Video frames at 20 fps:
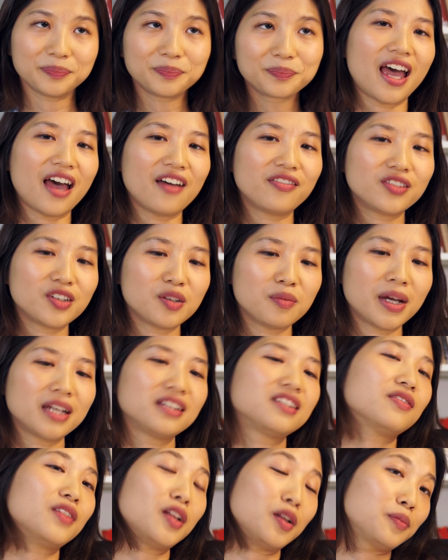After my
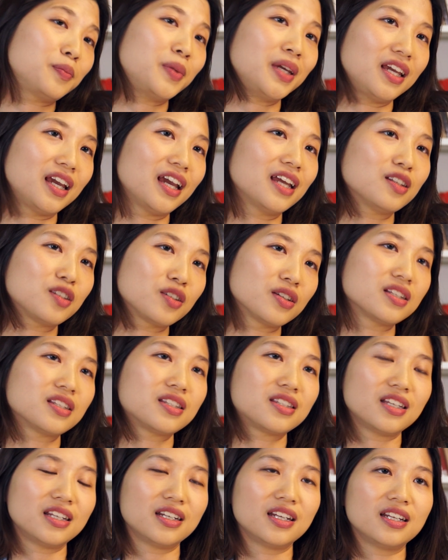developing
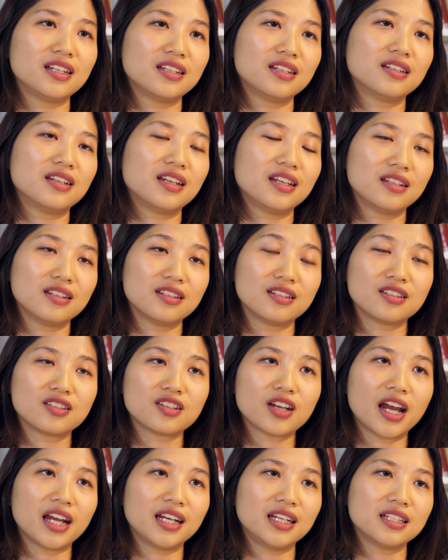interest in
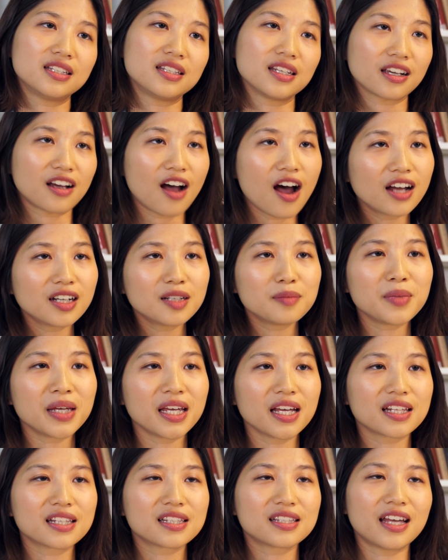Chinese
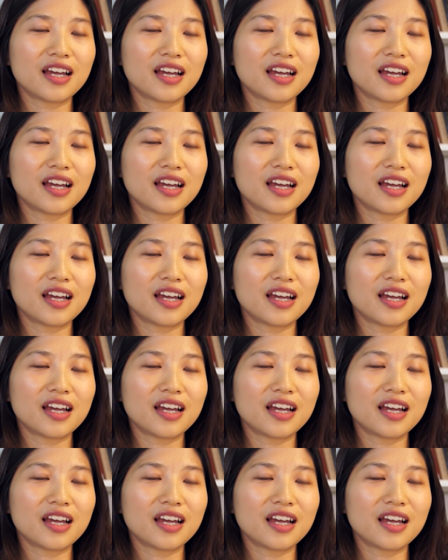economics,